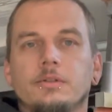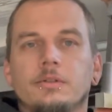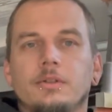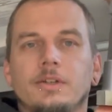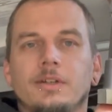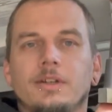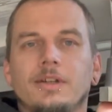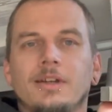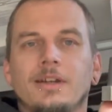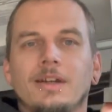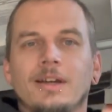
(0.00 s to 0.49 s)

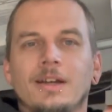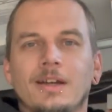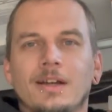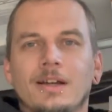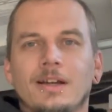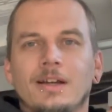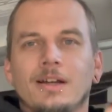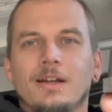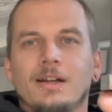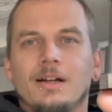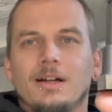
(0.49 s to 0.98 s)
You
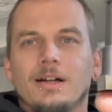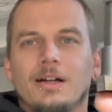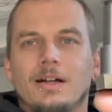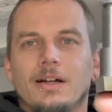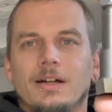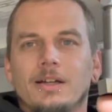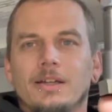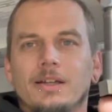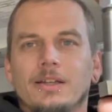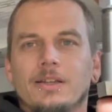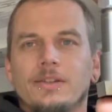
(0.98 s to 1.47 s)

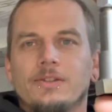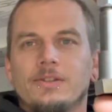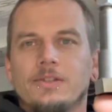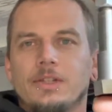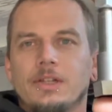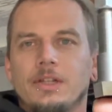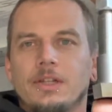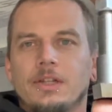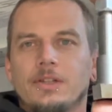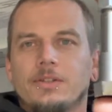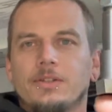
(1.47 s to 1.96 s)
can
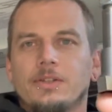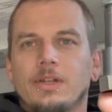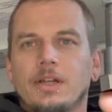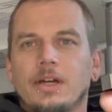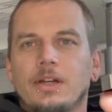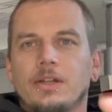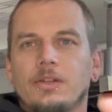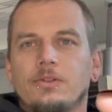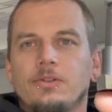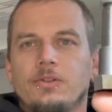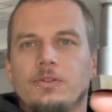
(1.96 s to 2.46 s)
see it's
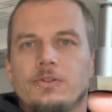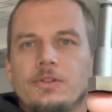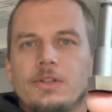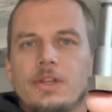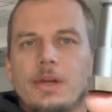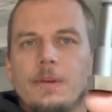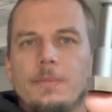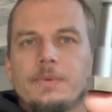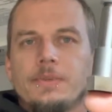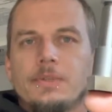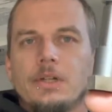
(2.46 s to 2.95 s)
got two
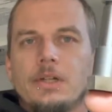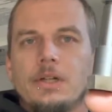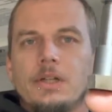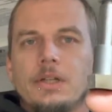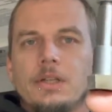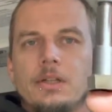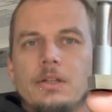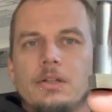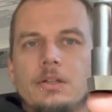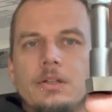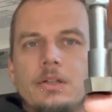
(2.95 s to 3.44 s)
steps on
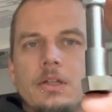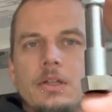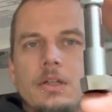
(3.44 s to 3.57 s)
it.